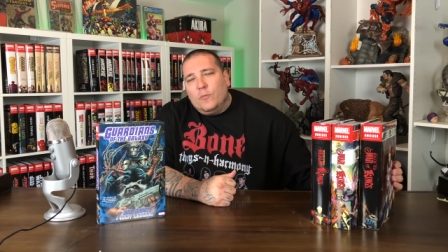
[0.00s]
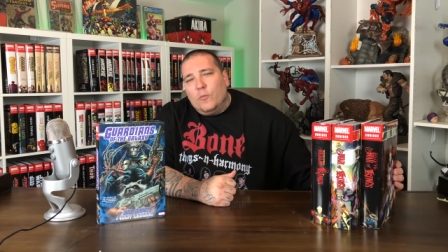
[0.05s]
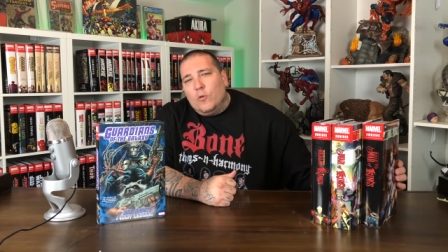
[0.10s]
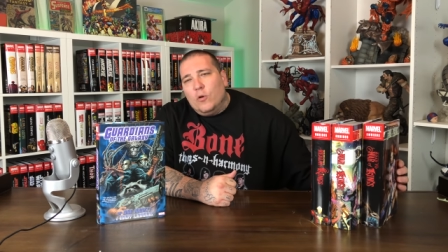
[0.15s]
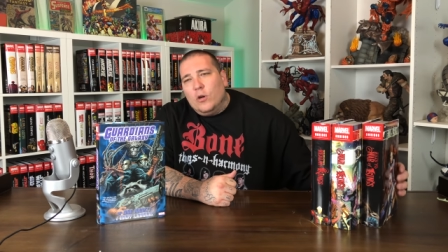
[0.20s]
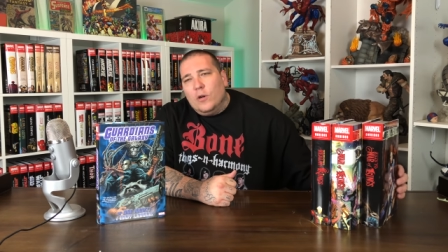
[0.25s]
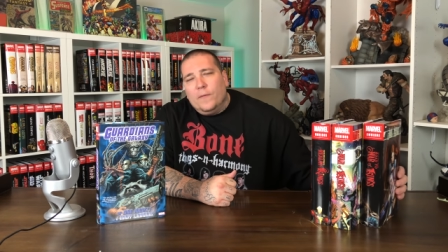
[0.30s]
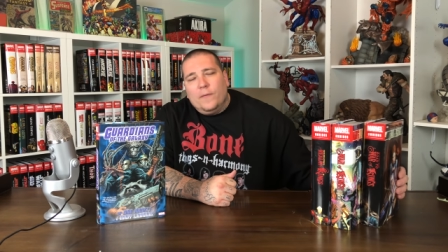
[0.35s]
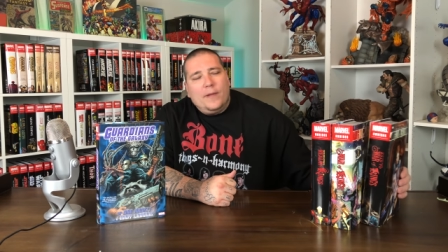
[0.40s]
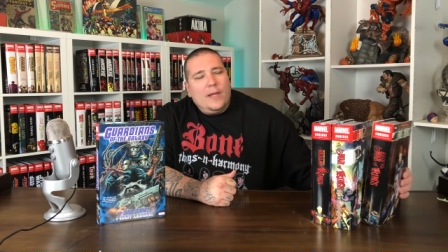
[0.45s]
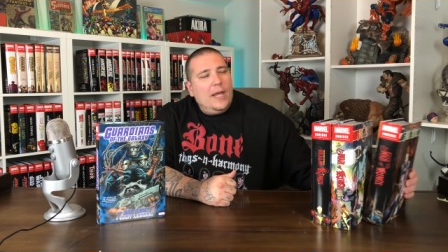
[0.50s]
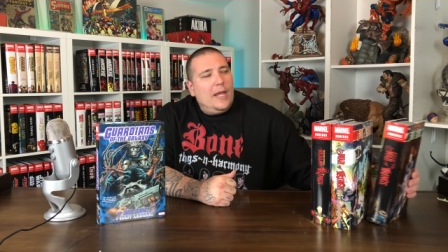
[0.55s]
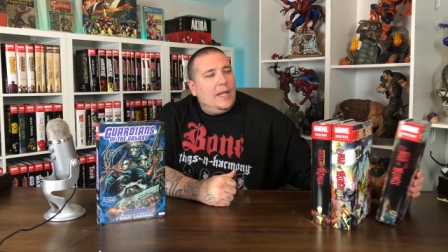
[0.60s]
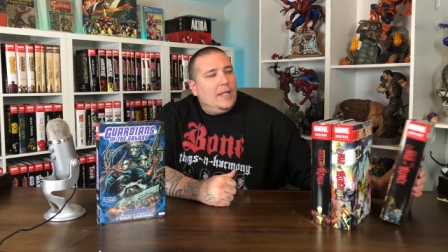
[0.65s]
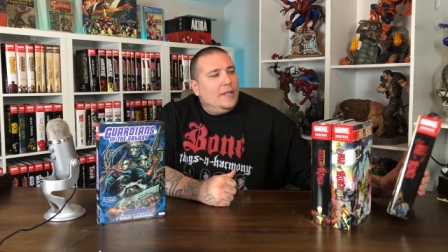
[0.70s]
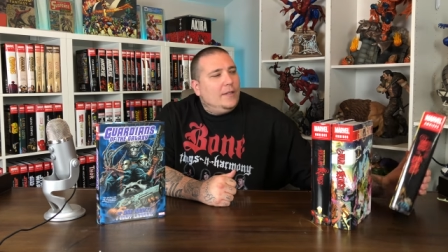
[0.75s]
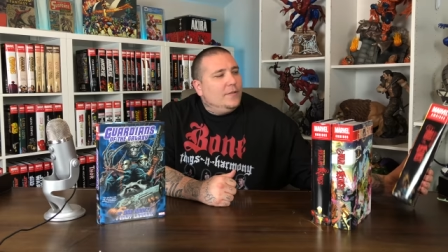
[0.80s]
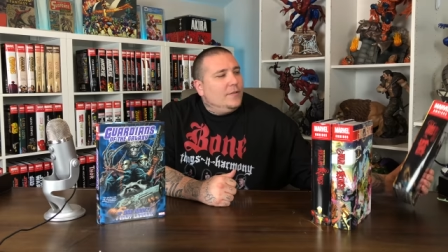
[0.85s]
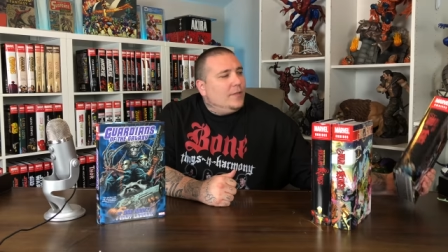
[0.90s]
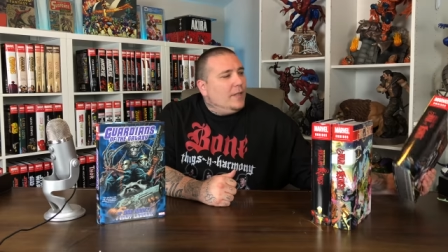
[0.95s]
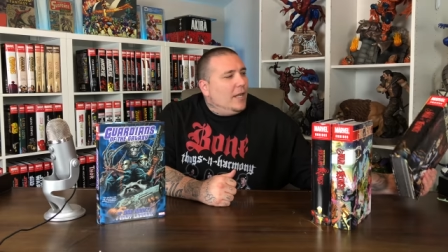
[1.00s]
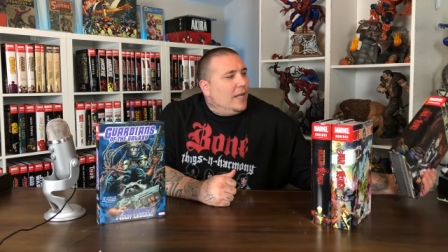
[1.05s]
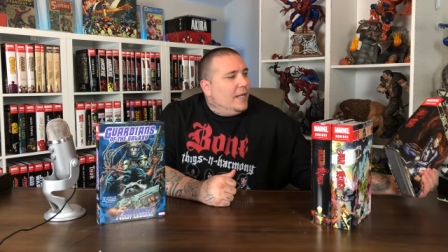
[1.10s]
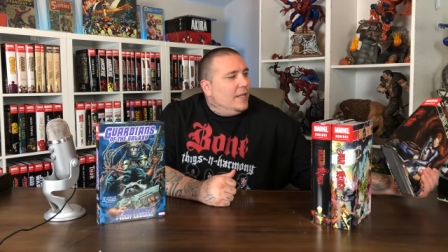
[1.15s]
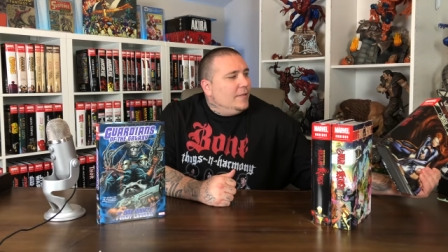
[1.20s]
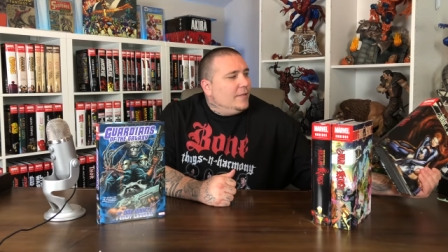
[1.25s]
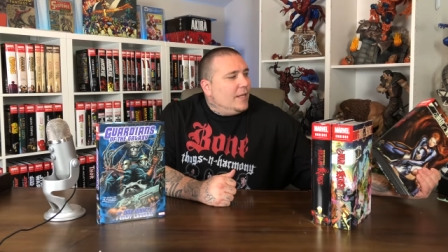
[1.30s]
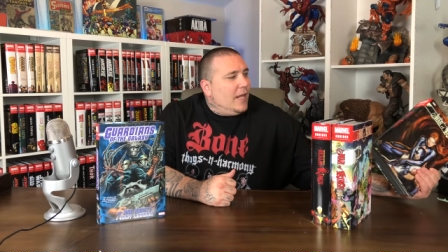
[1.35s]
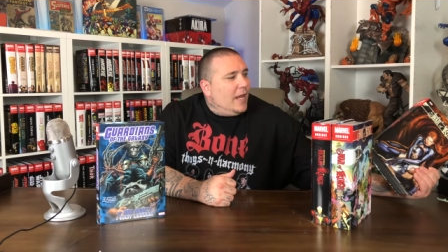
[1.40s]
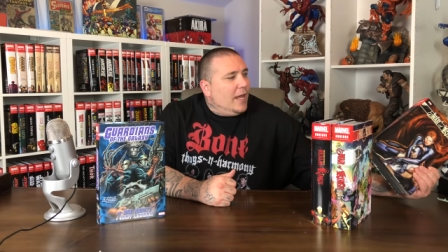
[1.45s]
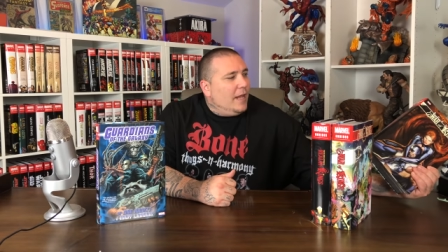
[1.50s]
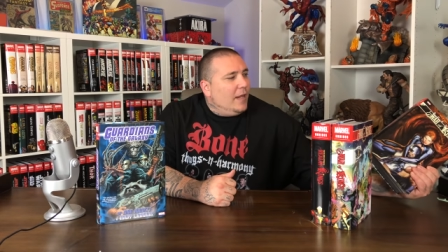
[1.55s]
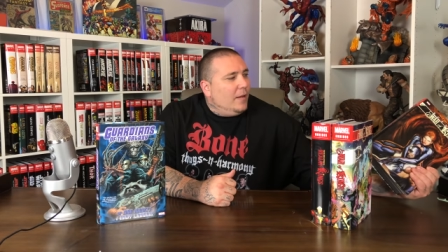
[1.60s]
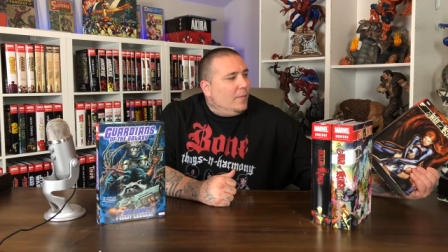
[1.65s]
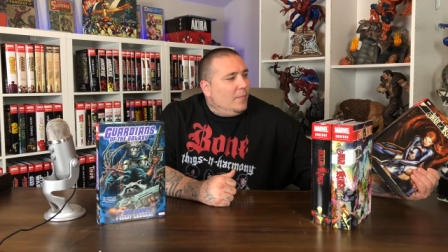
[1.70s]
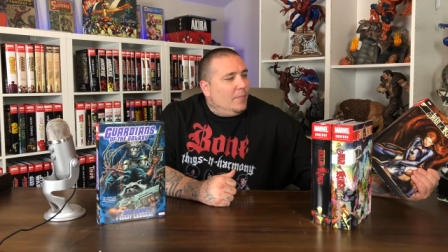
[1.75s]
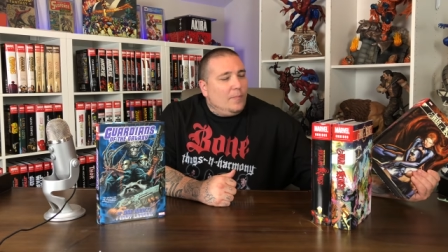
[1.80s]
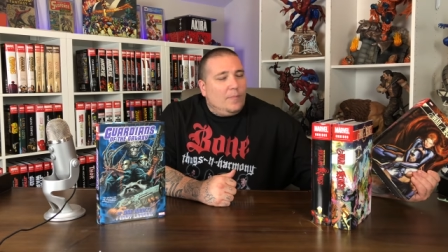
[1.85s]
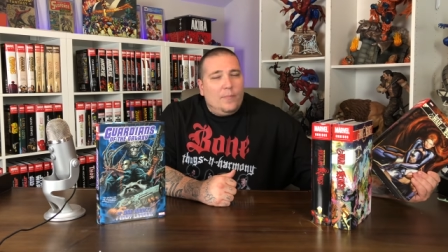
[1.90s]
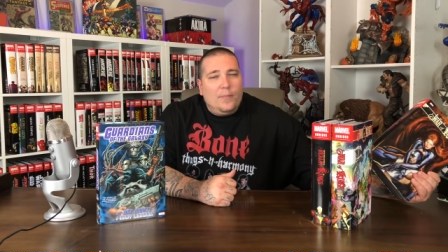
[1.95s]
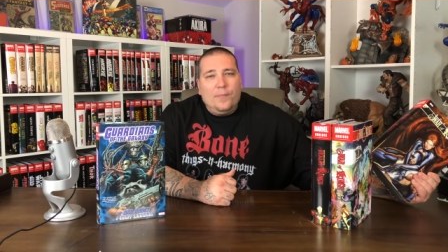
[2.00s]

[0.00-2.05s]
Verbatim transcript: War of Kings is a